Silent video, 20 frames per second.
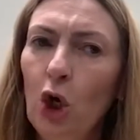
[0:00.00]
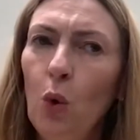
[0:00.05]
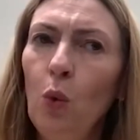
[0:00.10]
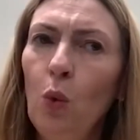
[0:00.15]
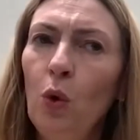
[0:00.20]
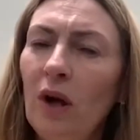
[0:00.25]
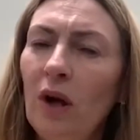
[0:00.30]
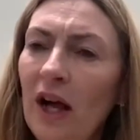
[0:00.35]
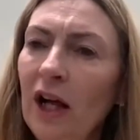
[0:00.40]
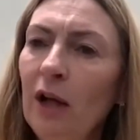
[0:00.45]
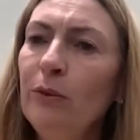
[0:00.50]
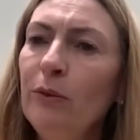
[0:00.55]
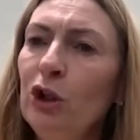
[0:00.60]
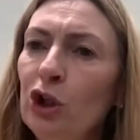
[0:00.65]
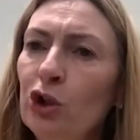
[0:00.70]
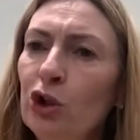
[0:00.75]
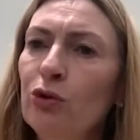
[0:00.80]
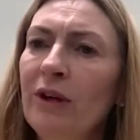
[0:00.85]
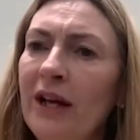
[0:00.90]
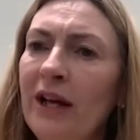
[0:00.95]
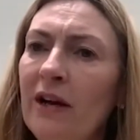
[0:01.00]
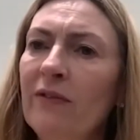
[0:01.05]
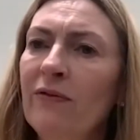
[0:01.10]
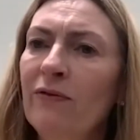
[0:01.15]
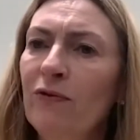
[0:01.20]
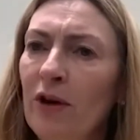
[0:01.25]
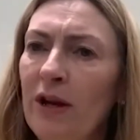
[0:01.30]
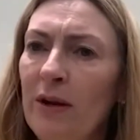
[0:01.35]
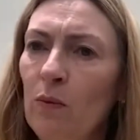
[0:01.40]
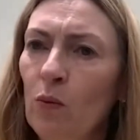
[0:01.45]
will help you create a
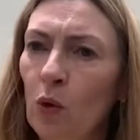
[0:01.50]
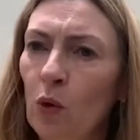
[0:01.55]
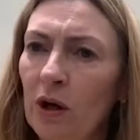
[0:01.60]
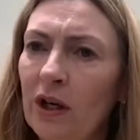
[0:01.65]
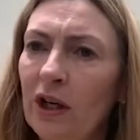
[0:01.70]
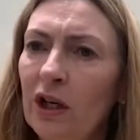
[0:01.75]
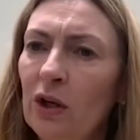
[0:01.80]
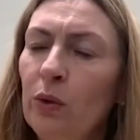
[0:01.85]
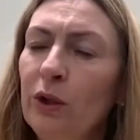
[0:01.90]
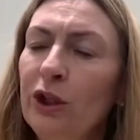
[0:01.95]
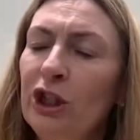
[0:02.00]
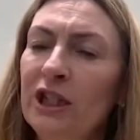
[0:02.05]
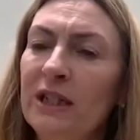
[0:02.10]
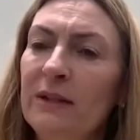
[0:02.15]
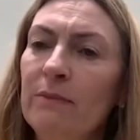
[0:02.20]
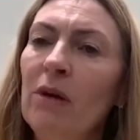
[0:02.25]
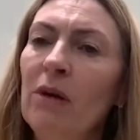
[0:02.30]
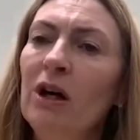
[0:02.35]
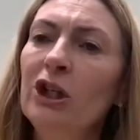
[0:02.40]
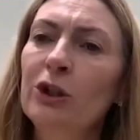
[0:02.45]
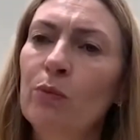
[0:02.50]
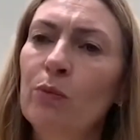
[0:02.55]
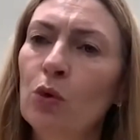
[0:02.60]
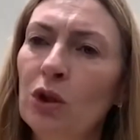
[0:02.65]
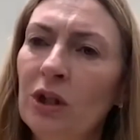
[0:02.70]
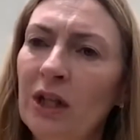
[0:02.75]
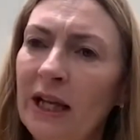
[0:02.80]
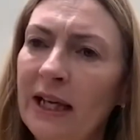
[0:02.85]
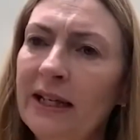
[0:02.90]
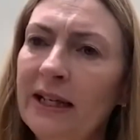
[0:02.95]
framework which is much more
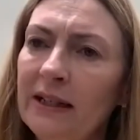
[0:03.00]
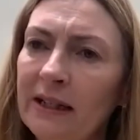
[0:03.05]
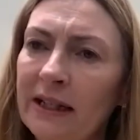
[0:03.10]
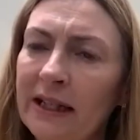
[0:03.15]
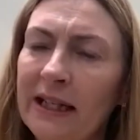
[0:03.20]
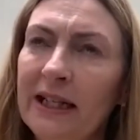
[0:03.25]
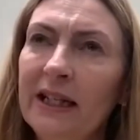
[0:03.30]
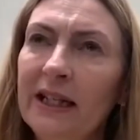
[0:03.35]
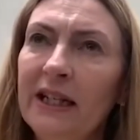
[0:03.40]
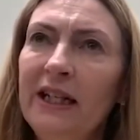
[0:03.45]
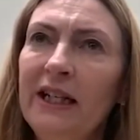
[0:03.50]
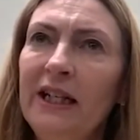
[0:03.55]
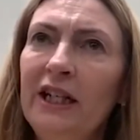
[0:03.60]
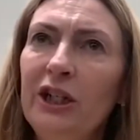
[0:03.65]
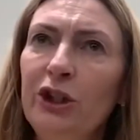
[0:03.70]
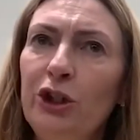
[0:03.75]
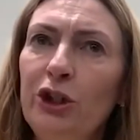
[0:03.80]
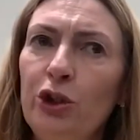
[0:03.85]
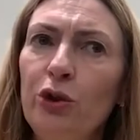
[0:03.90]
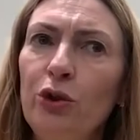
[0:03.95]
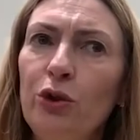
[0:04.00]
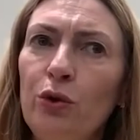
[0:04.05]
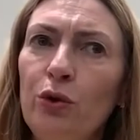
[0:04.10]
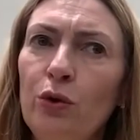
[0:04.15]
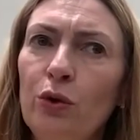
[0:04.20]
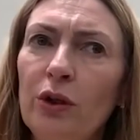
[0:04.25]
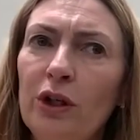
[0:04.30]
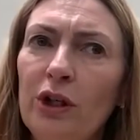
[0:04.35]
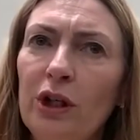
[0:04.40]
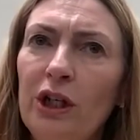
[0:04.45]
likely to